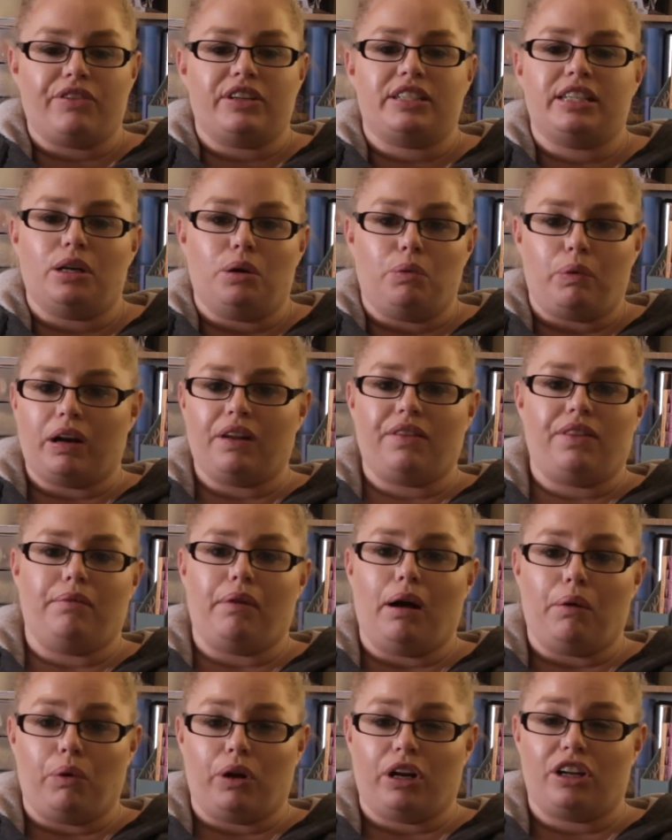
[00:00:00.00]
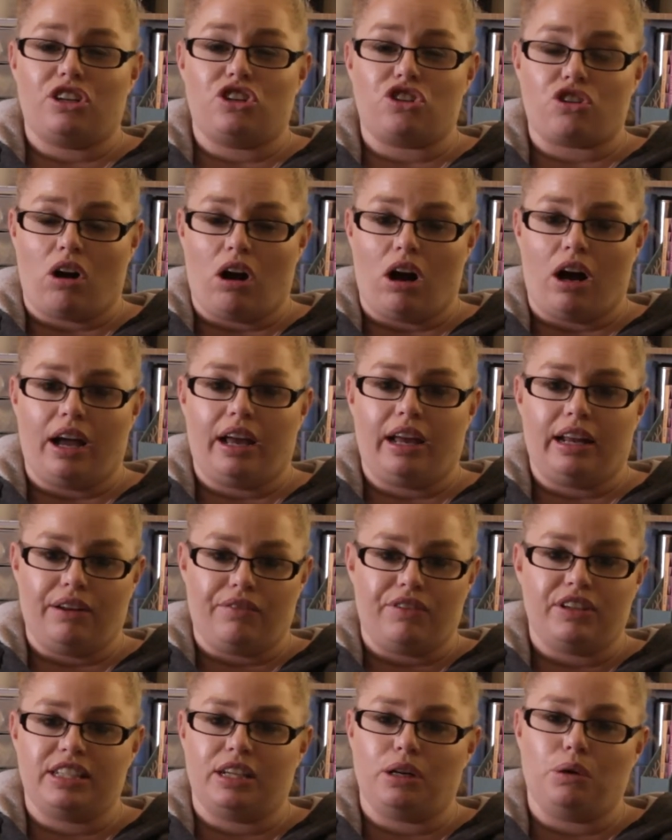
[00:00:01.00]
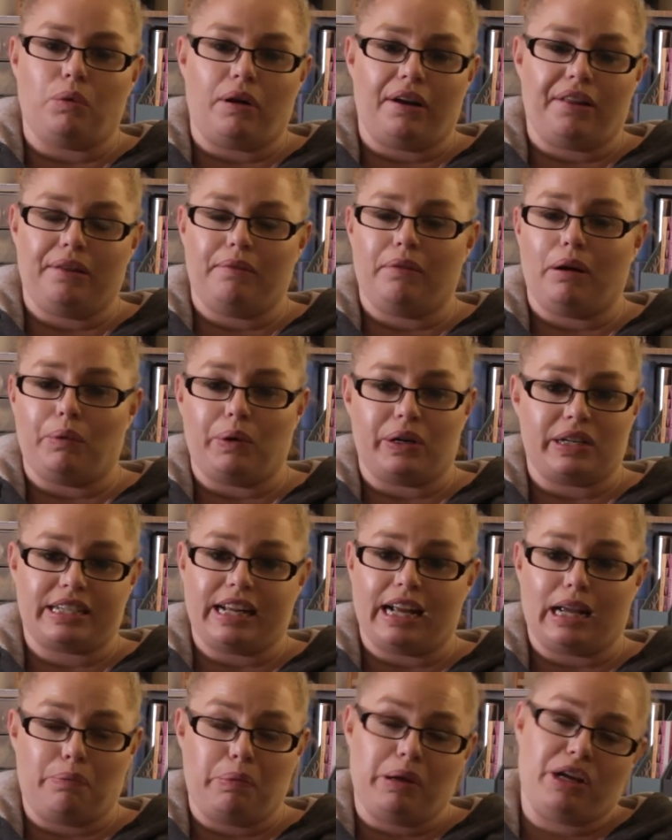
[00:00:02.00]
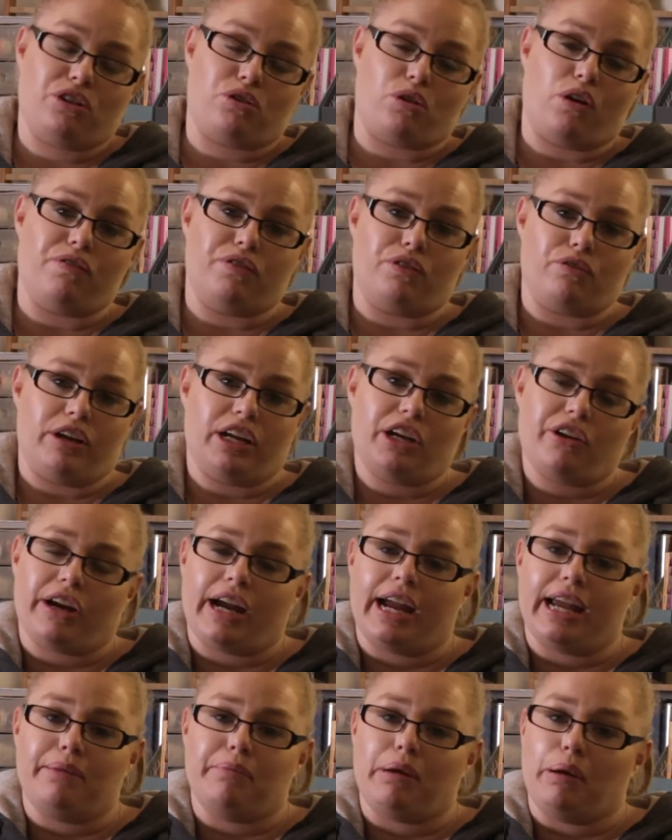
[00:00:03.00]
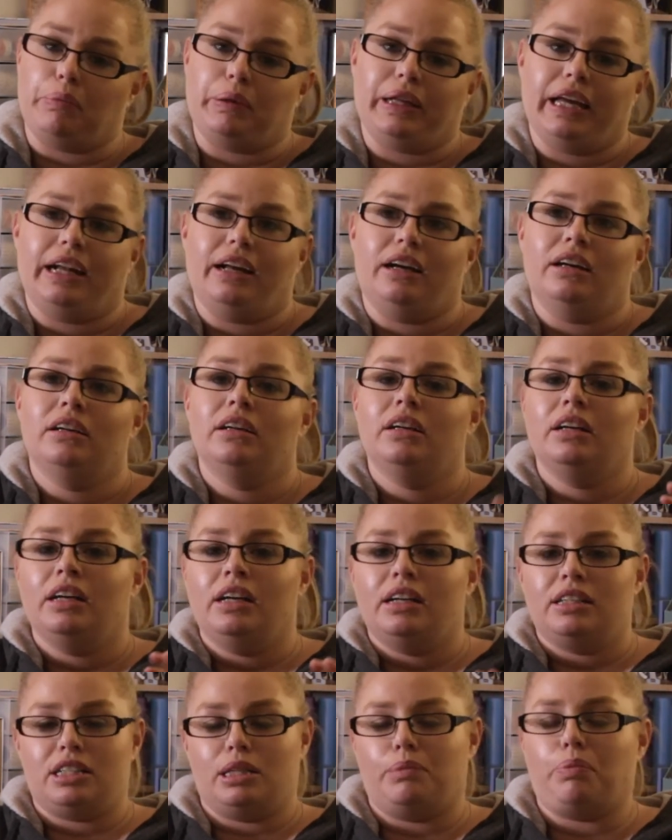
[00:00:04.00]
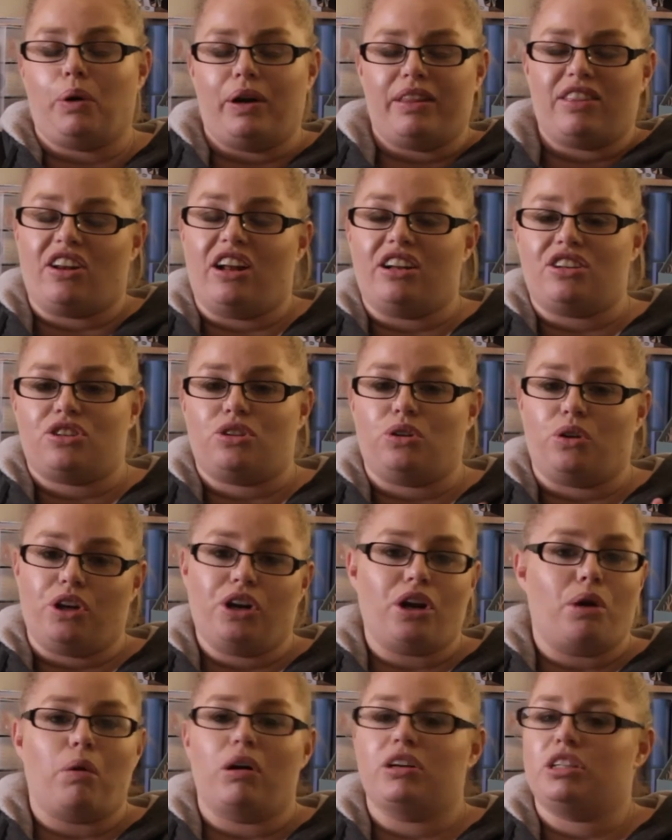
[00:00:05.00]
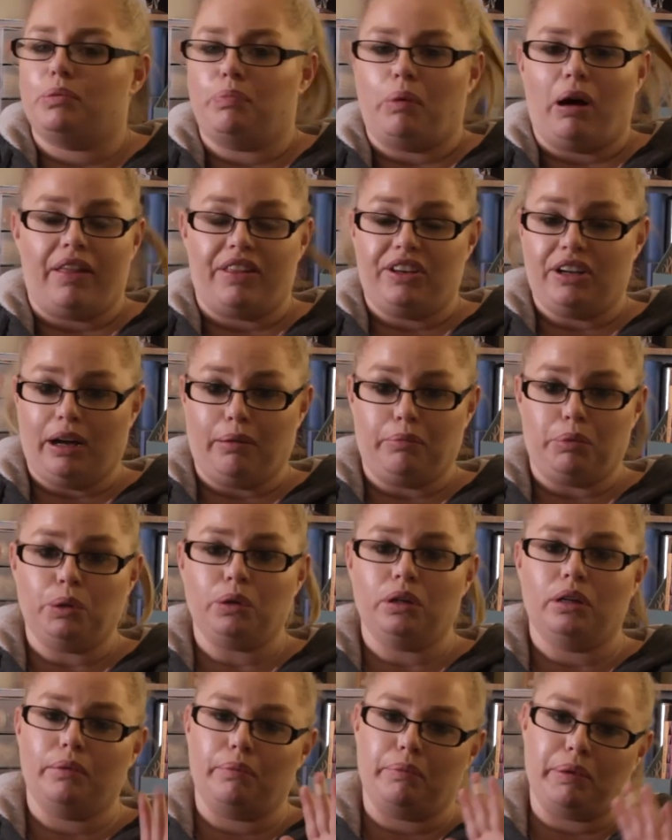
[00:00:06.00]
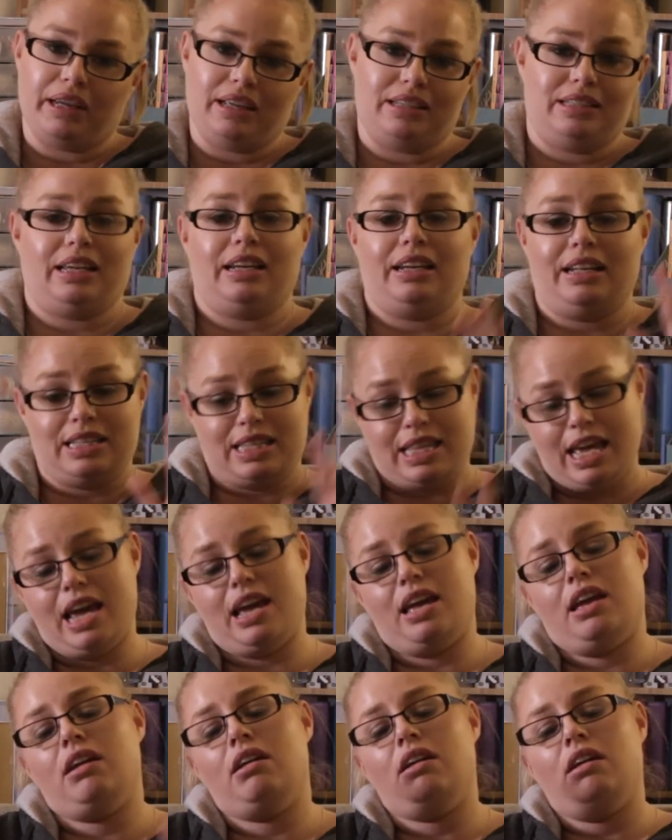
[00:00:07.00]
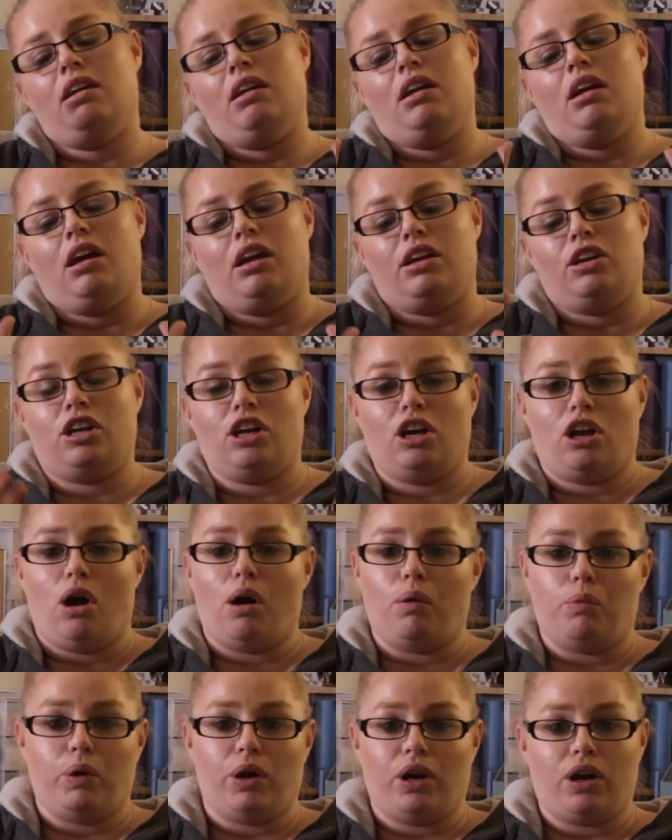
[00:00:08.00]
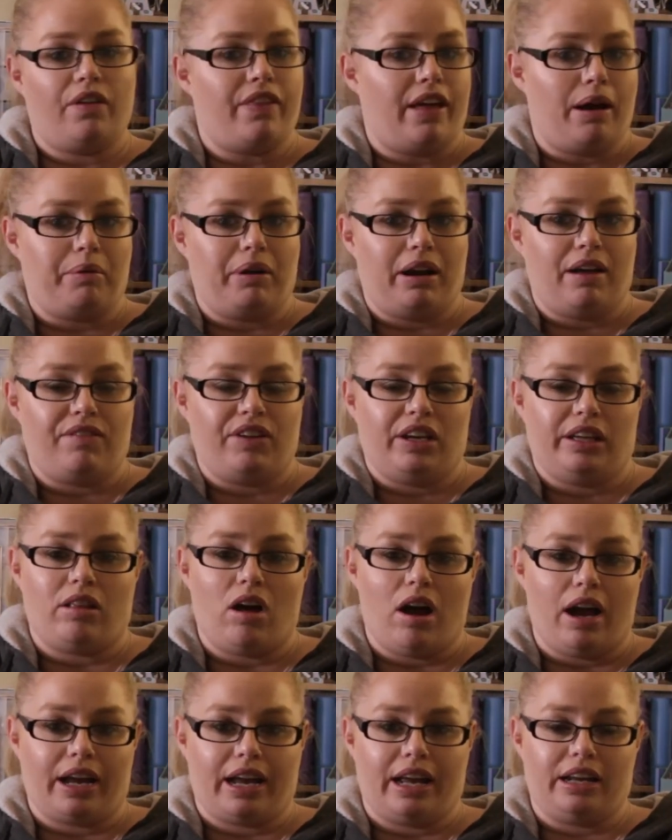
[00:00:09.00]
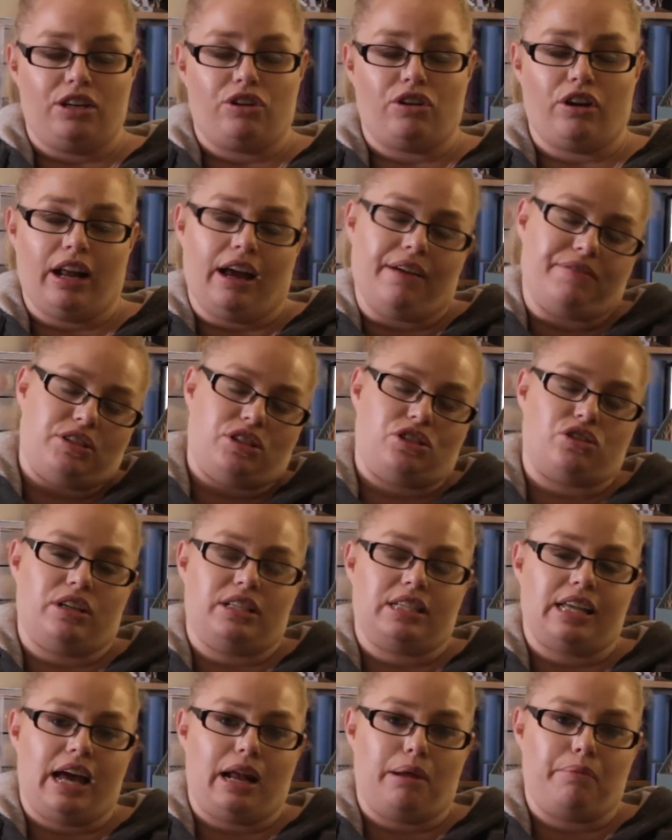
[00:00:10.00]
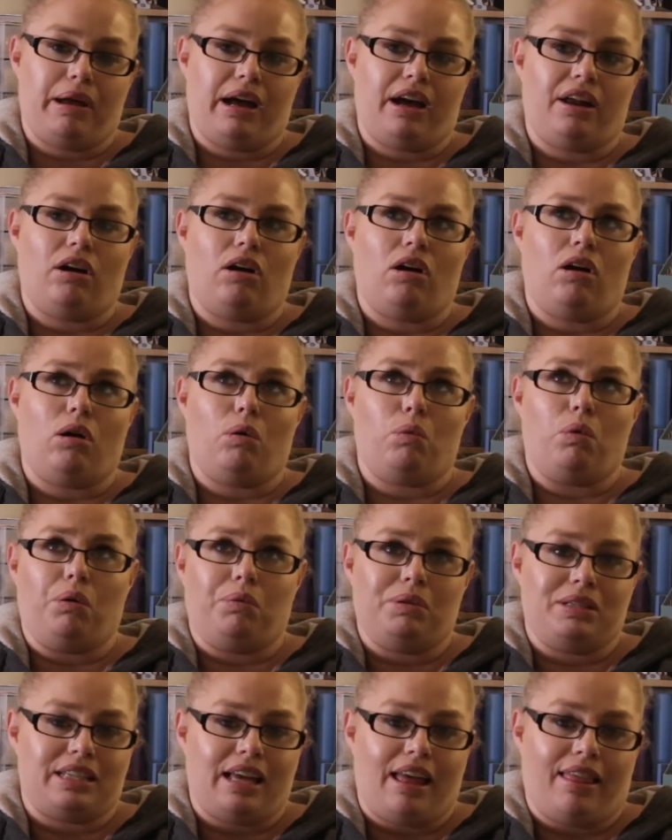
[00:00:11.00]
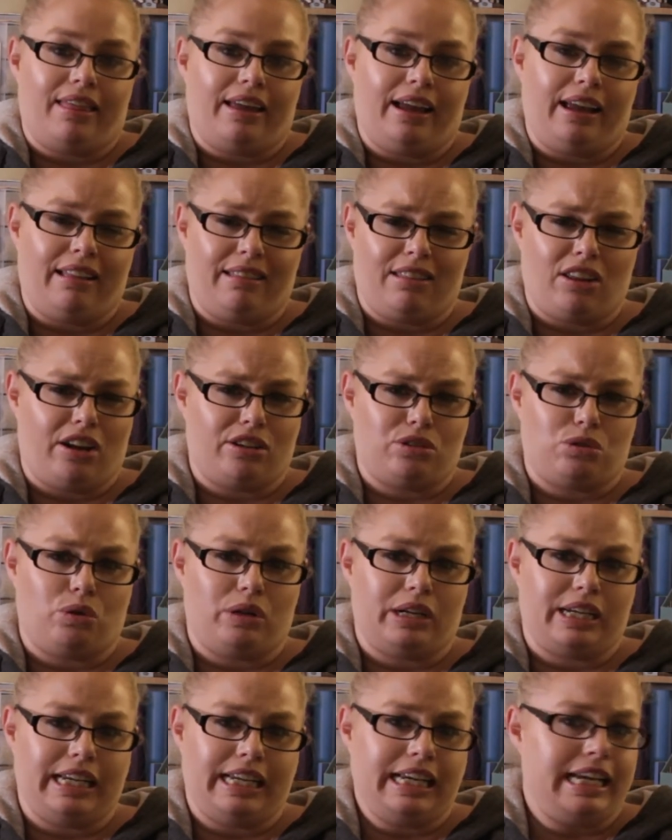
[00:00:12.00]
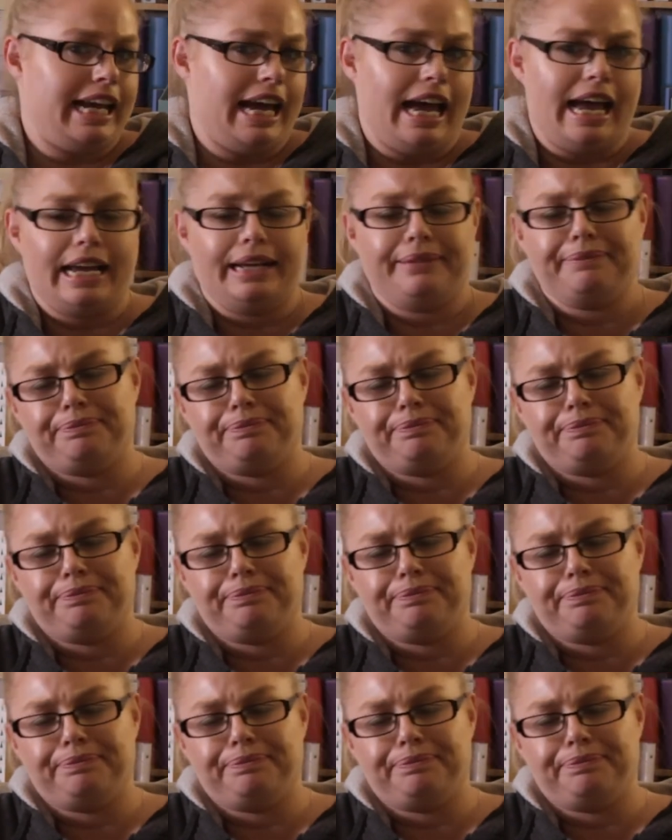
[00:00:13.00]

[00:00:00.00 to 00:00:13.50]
single one of them I wanted to try, and every single one of them I wanted to take a picture of and recreate in my planner, to the point that I just thought, you know what, just buy the darn book, because then it's there. You can go and work on that whenever you like, and you don't have to stress out about, what was that thing that I saw at Kikki.k.